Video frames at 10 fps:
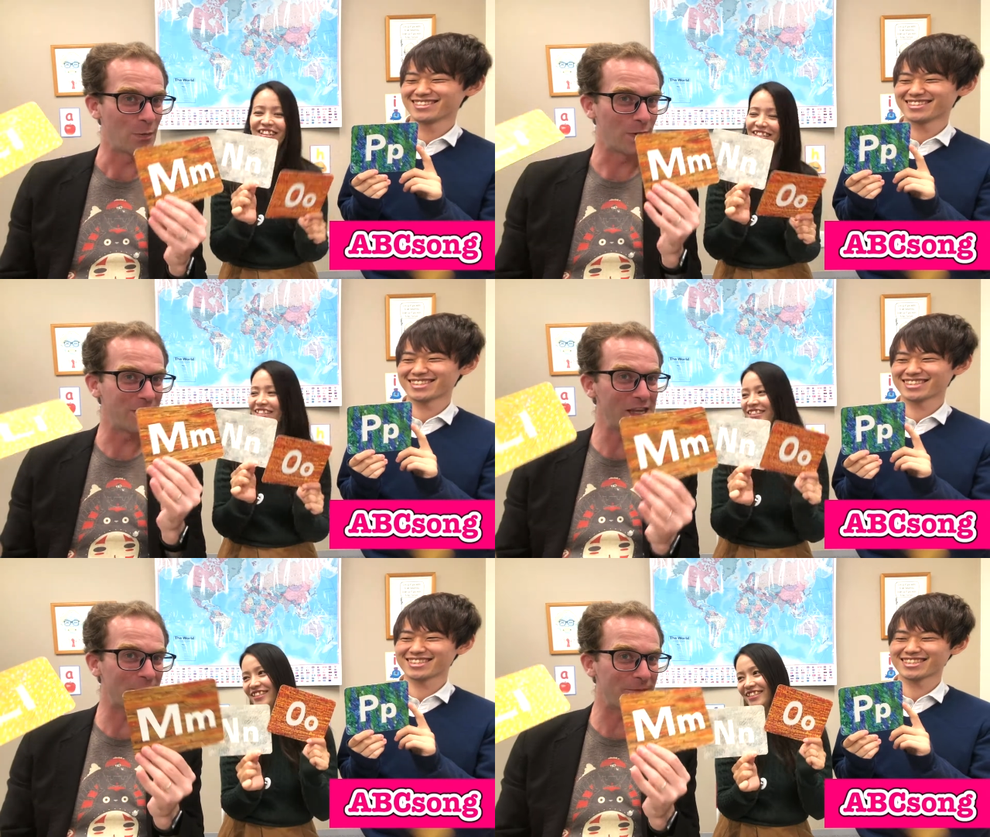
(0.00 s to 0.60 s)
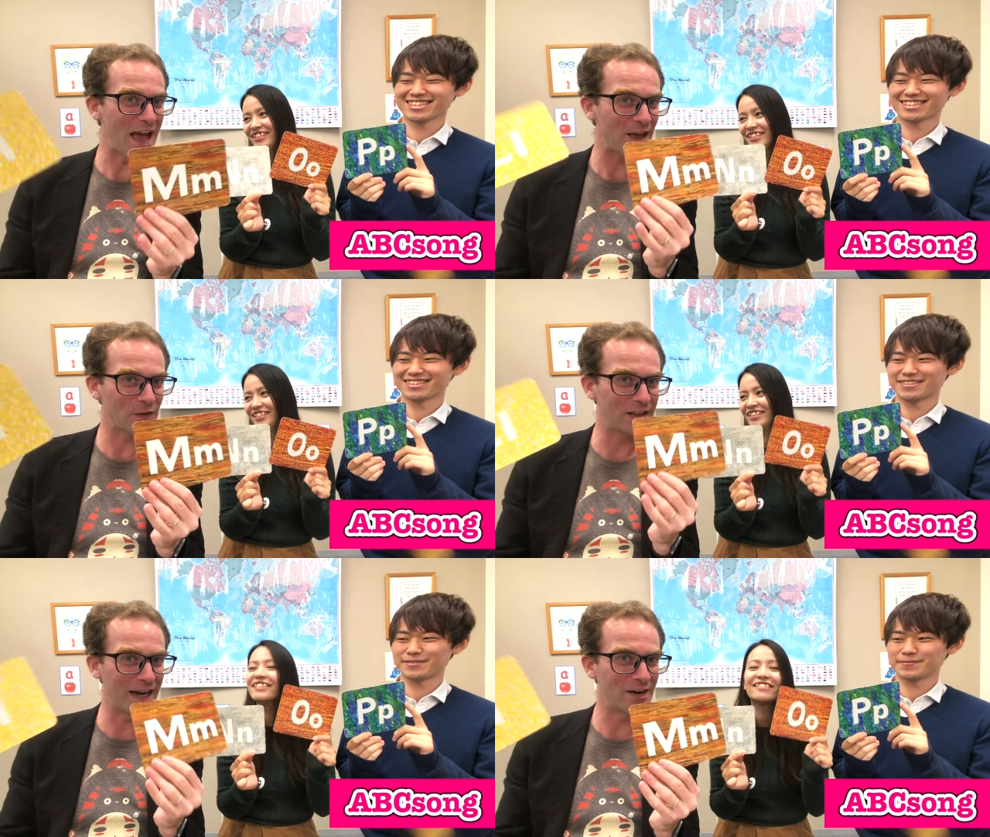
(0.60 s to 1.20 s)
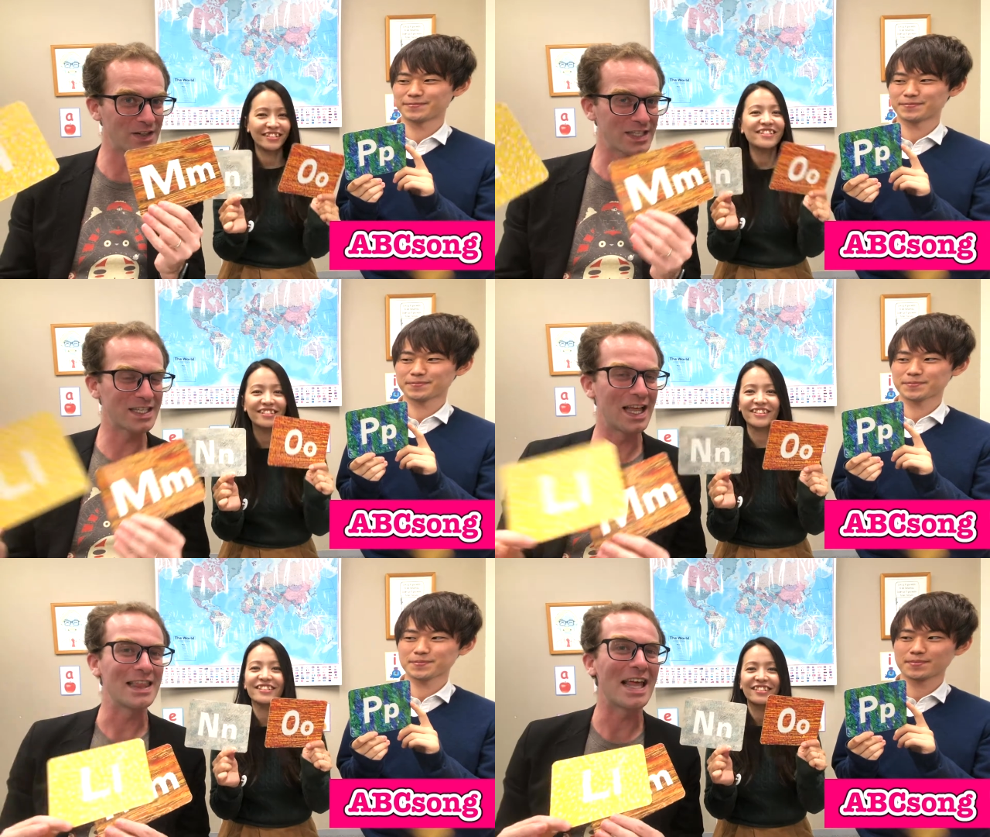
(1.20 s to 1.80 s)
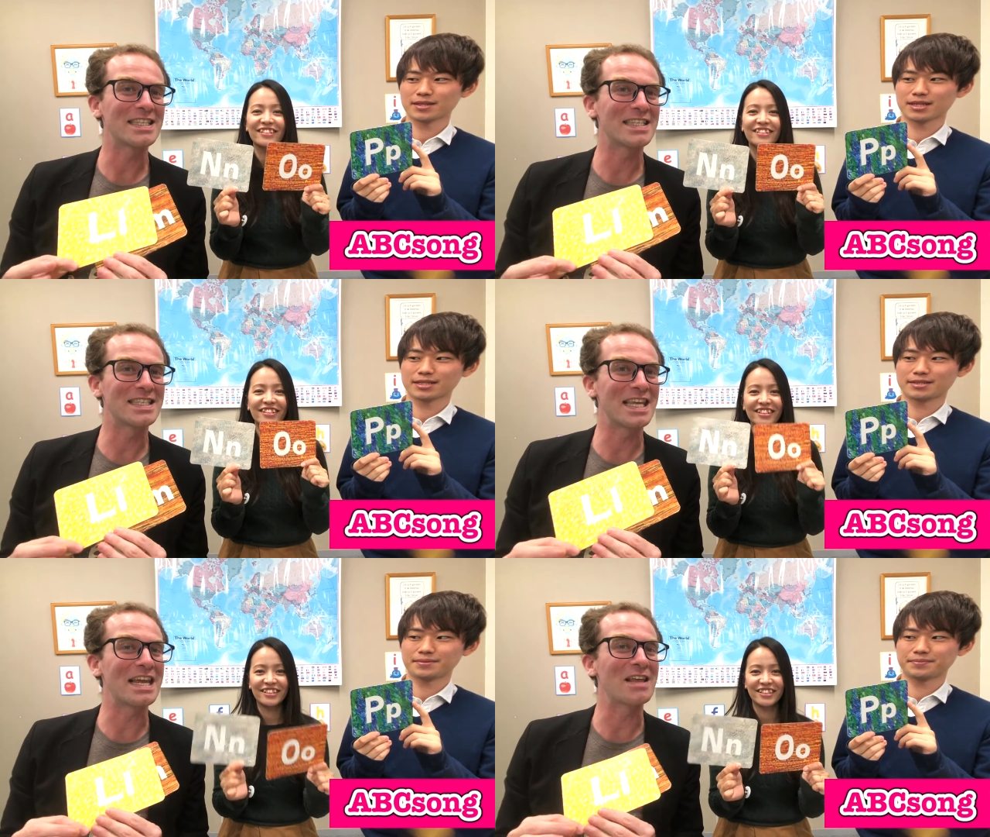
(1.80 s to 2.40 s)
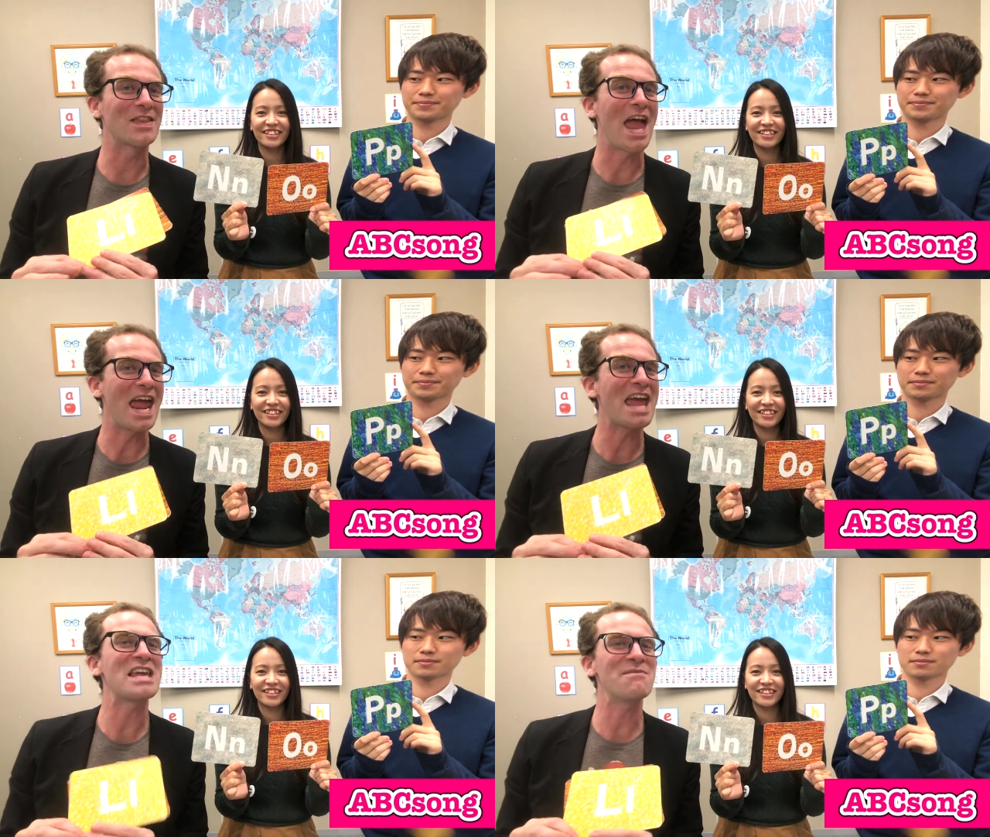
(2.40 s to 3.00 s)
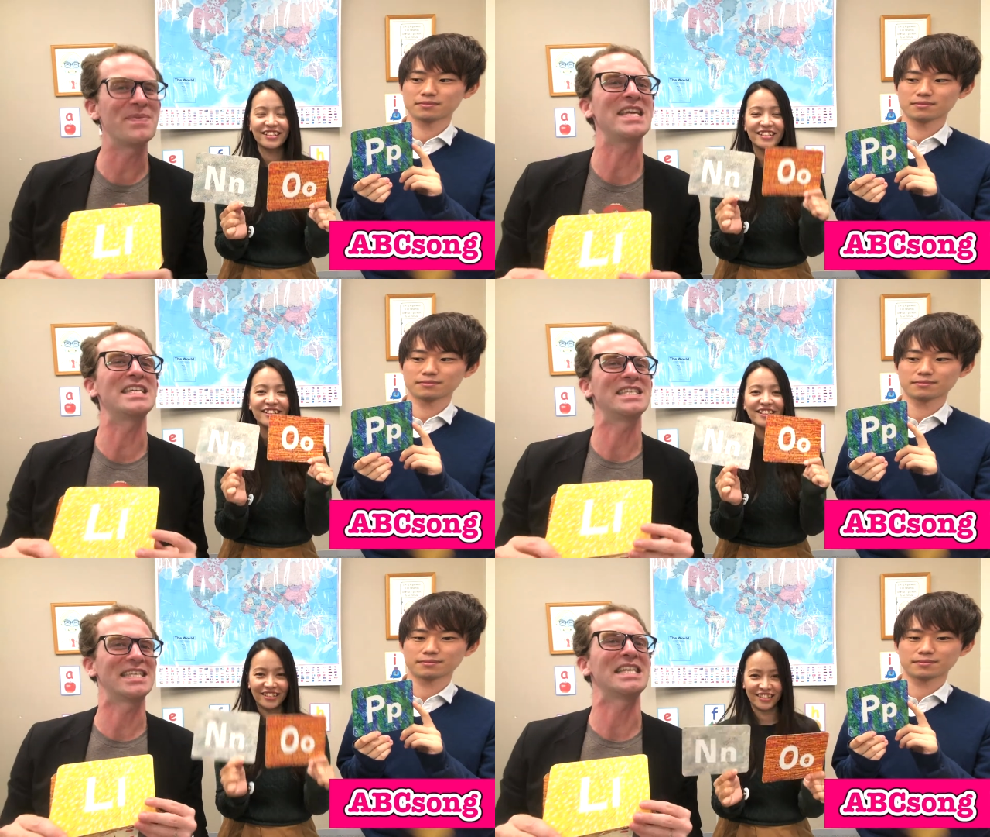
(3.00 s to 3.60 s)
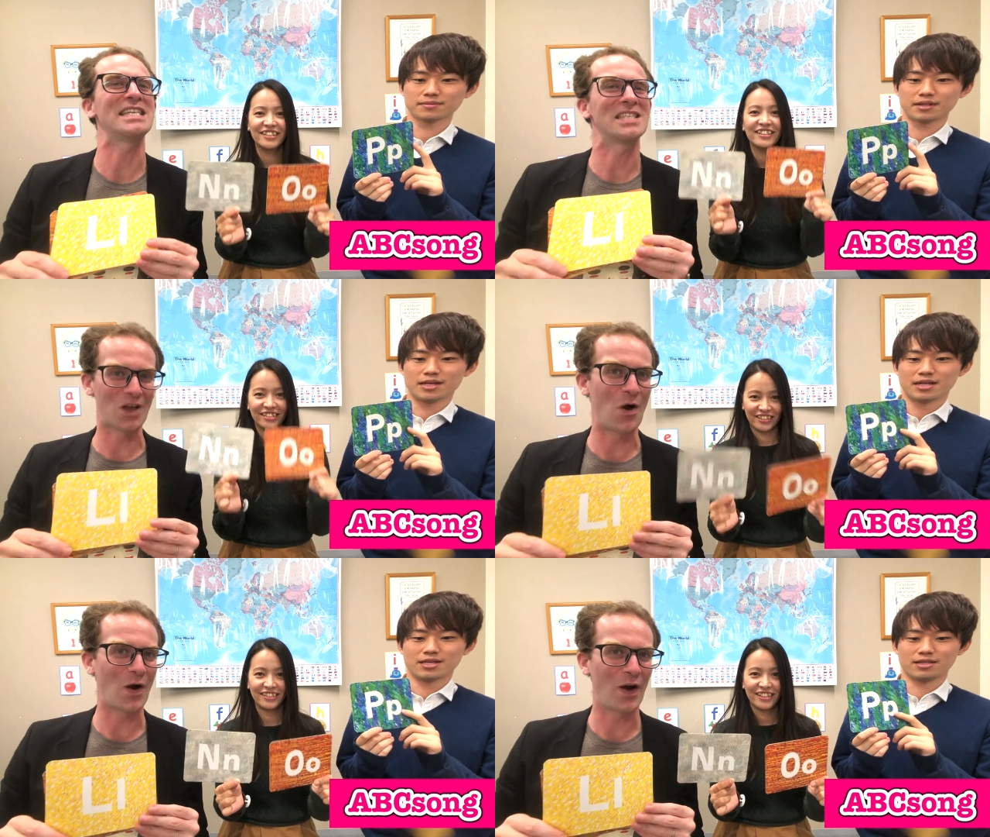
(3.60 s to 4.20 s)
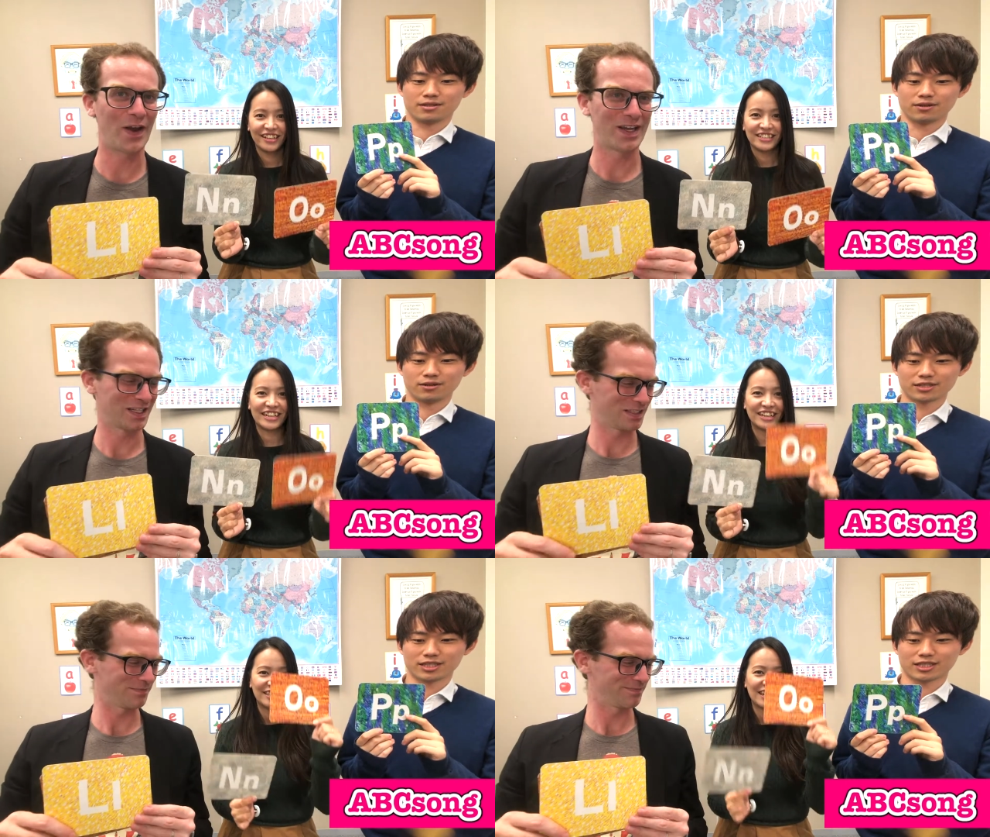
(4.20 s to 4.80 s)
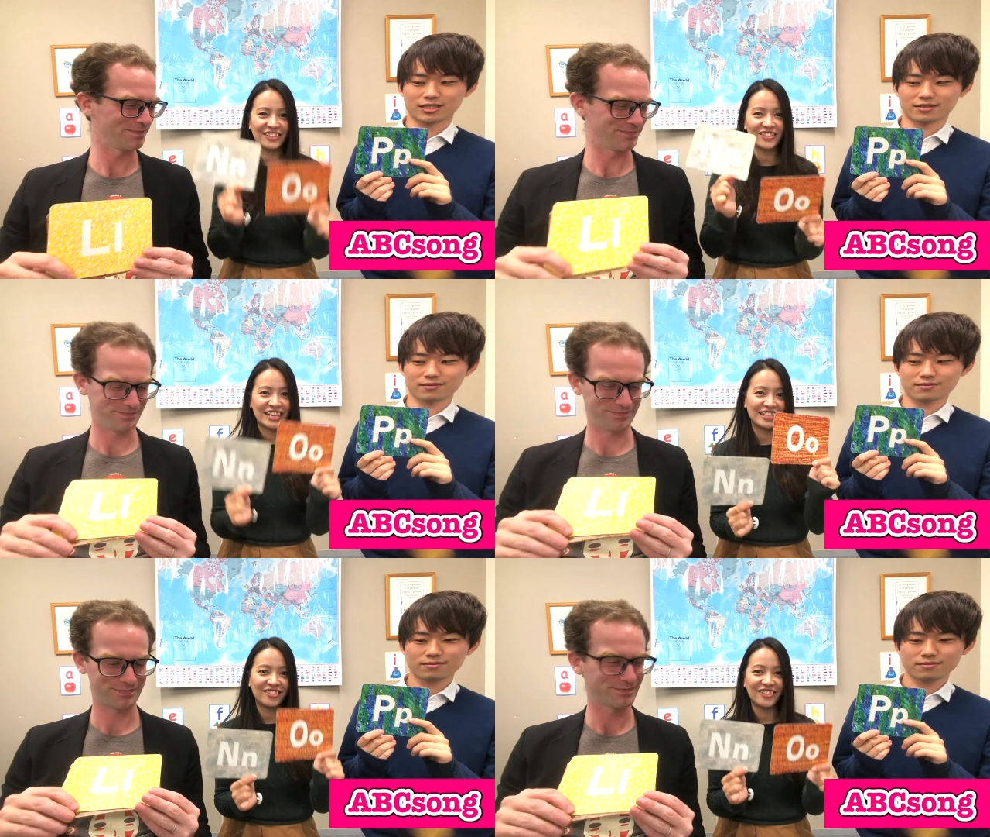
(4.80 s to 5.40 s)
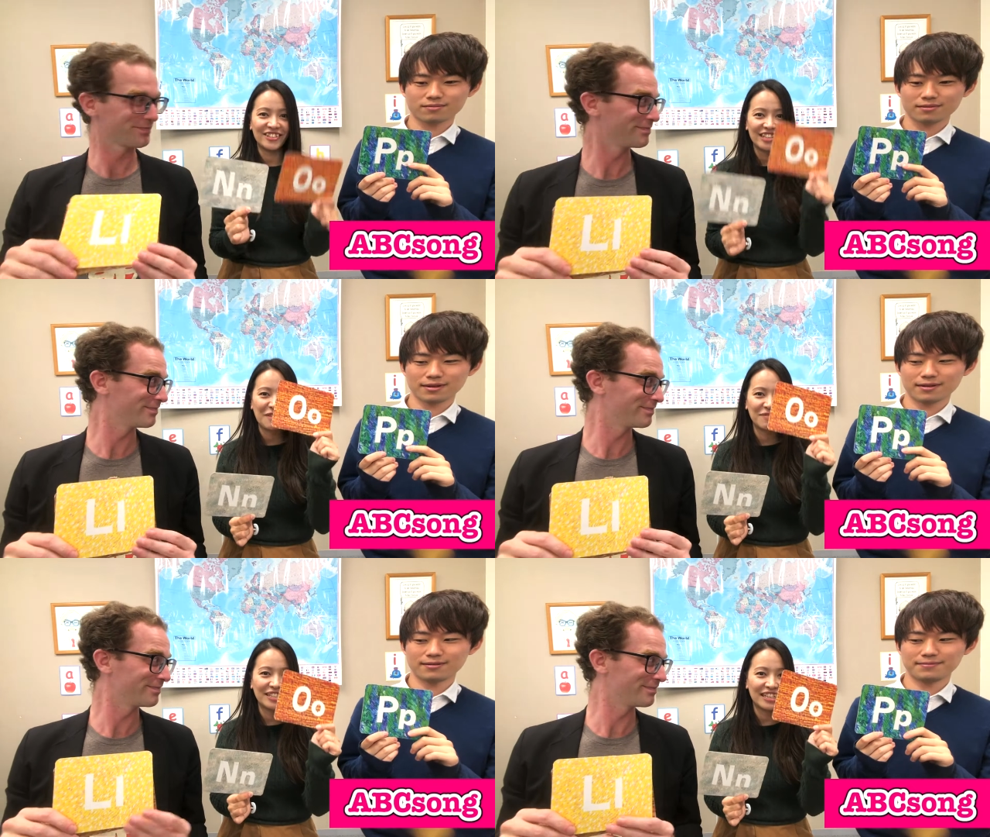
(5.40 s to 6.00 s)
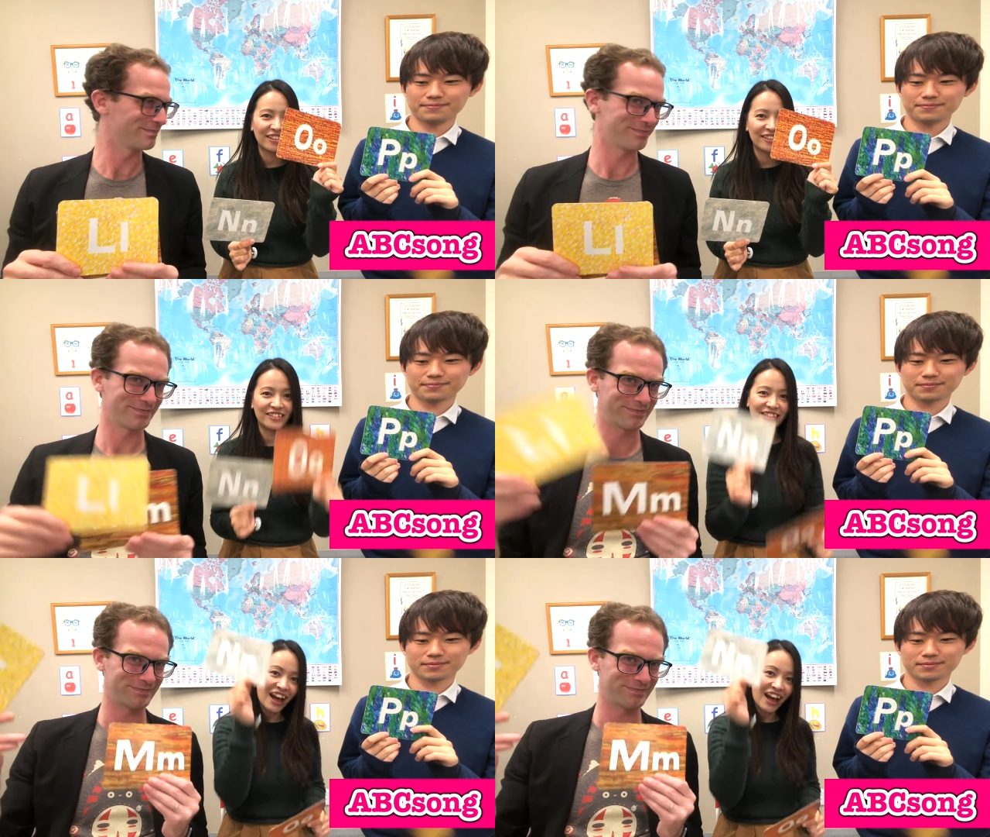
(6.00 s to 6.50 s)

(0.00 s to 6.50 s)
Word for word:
Speaker 1: with these fast letters, mm. let's sing the ABC song.
Speaker 2: ABC